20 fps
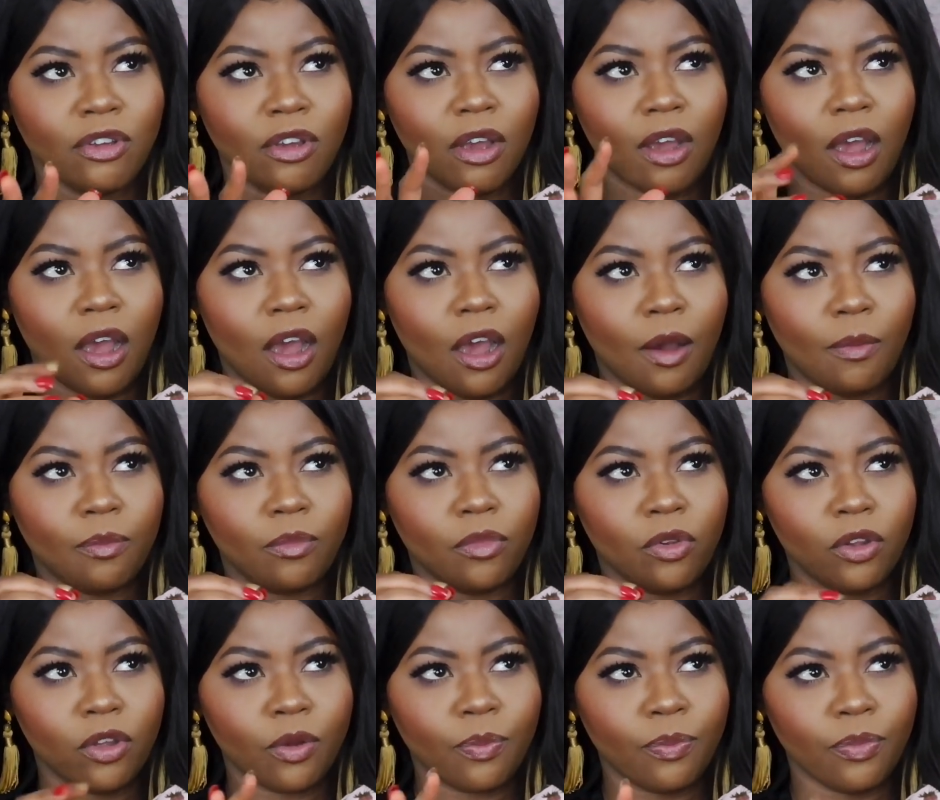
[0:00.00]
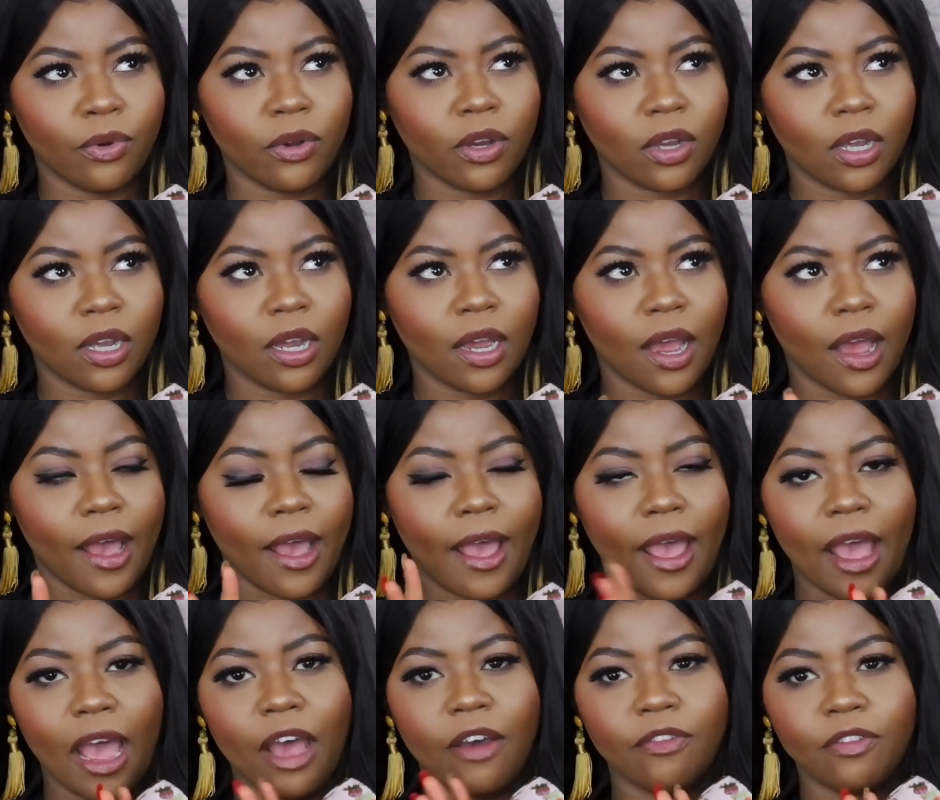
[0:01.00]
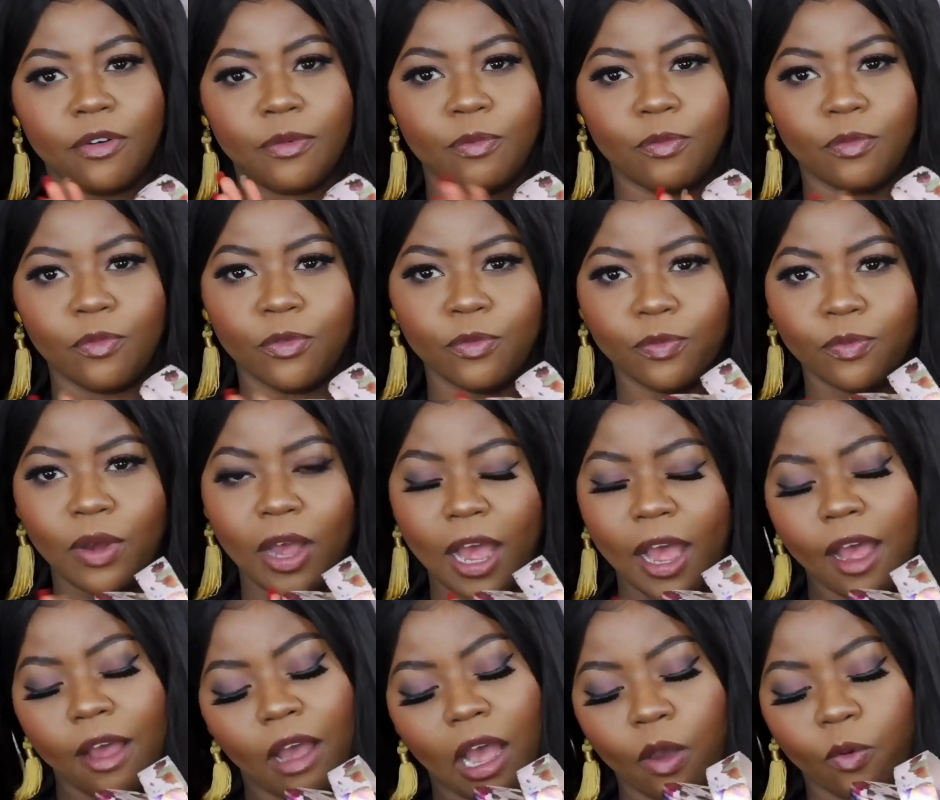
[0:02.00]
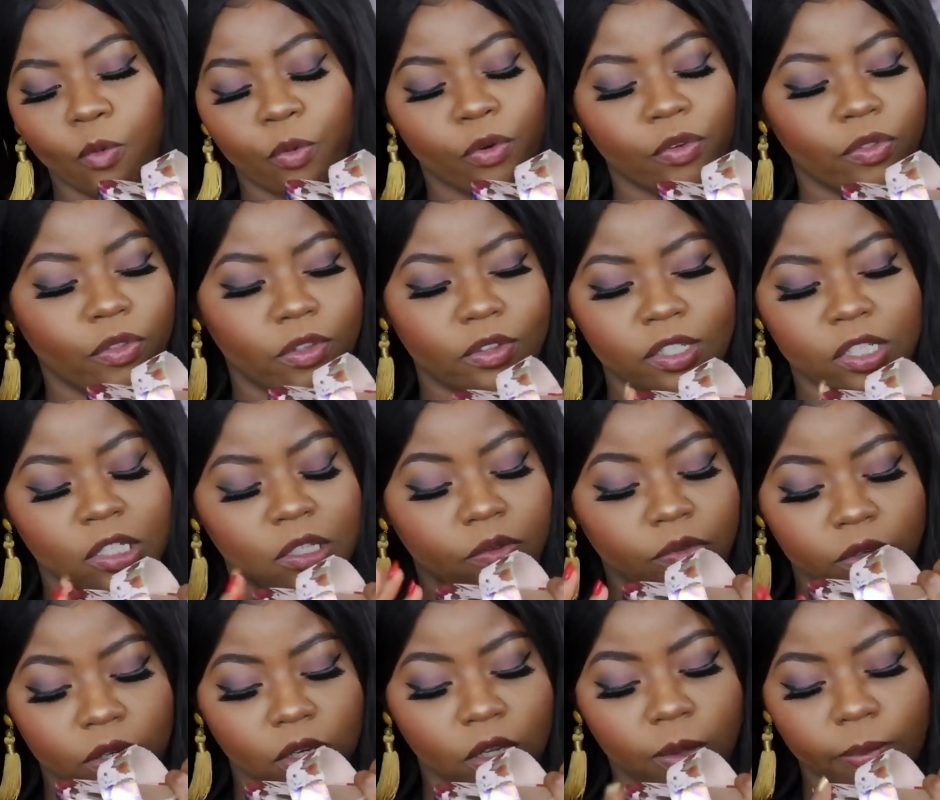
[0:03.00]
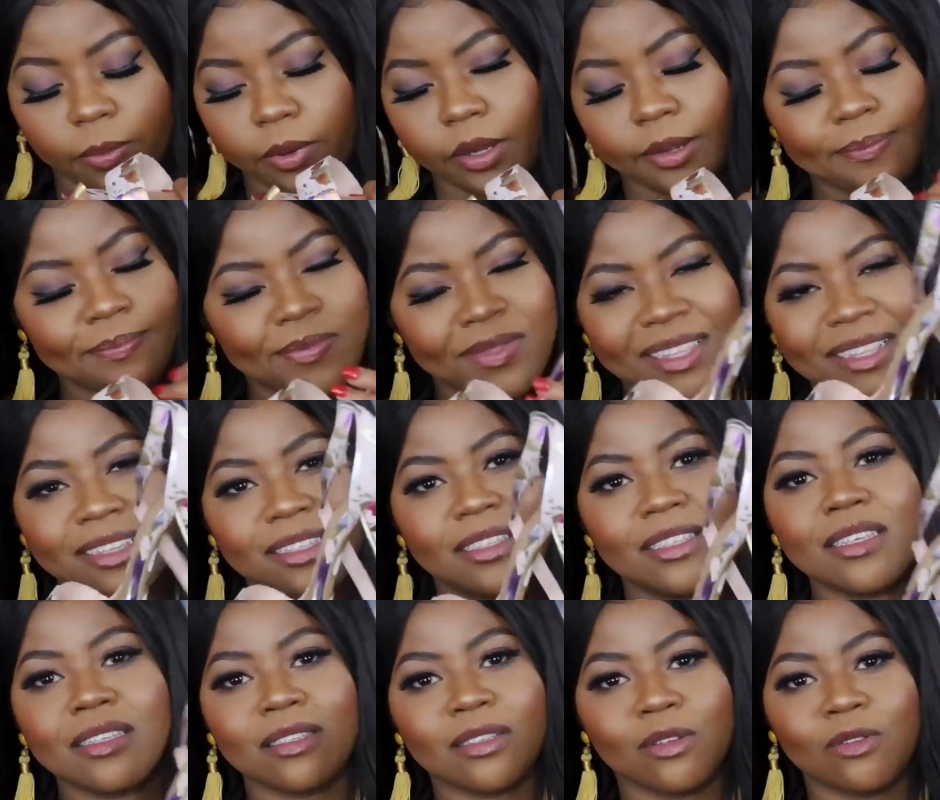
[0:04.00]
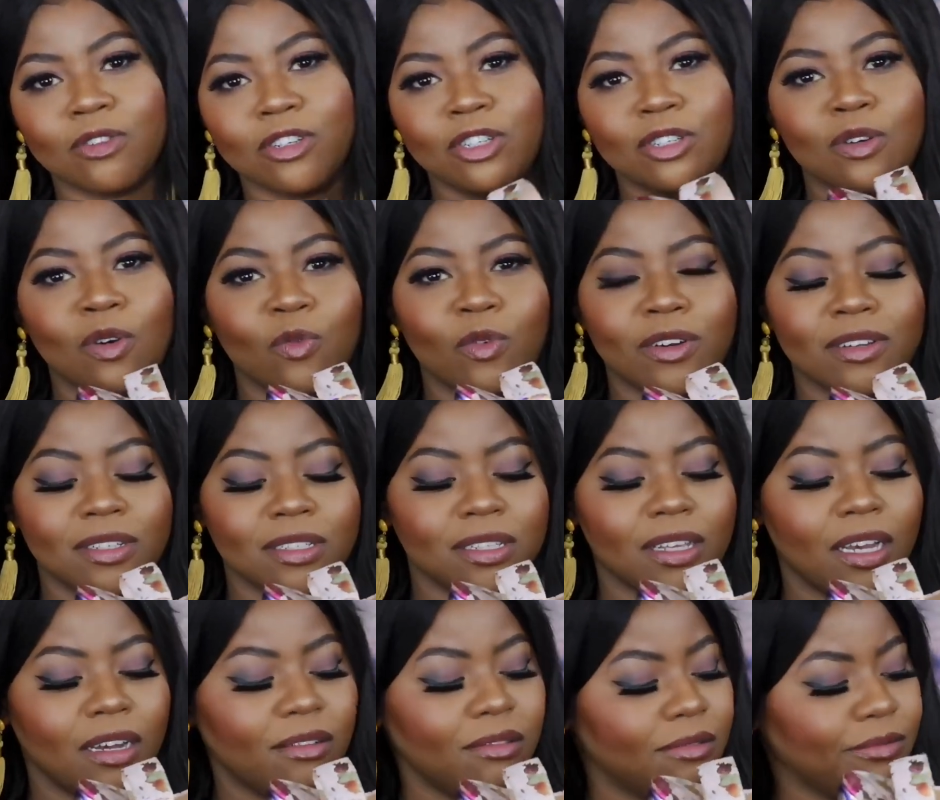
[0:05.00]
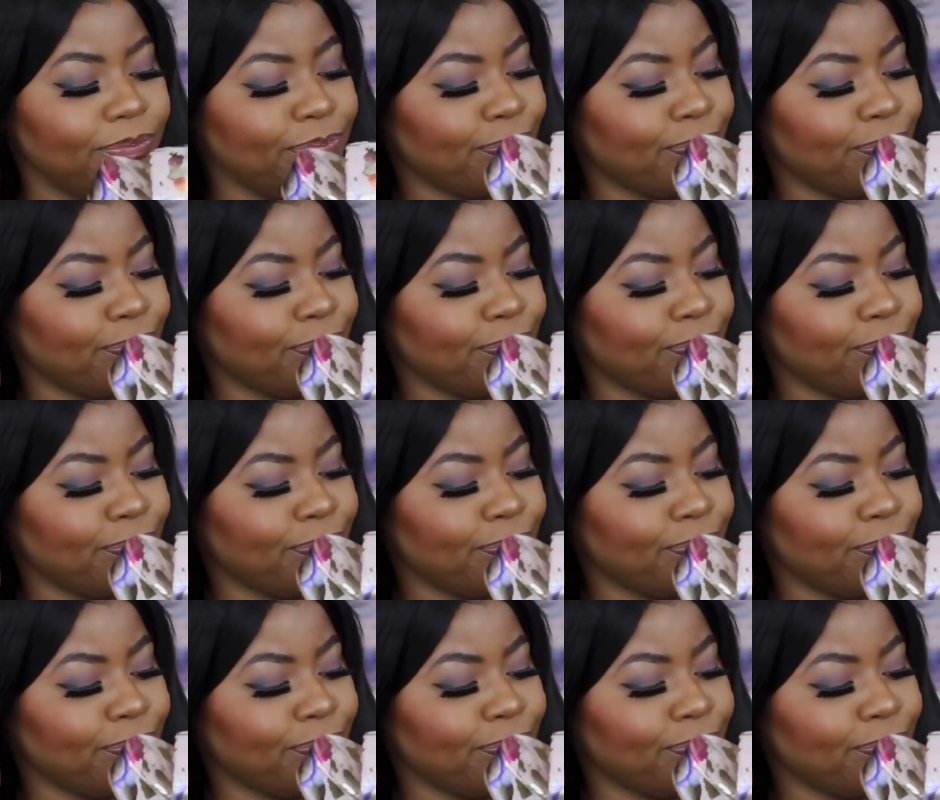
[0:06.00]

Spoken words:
lookbook, I have them. I wore this just for the lookbook. Sis, no, she don't wear this out.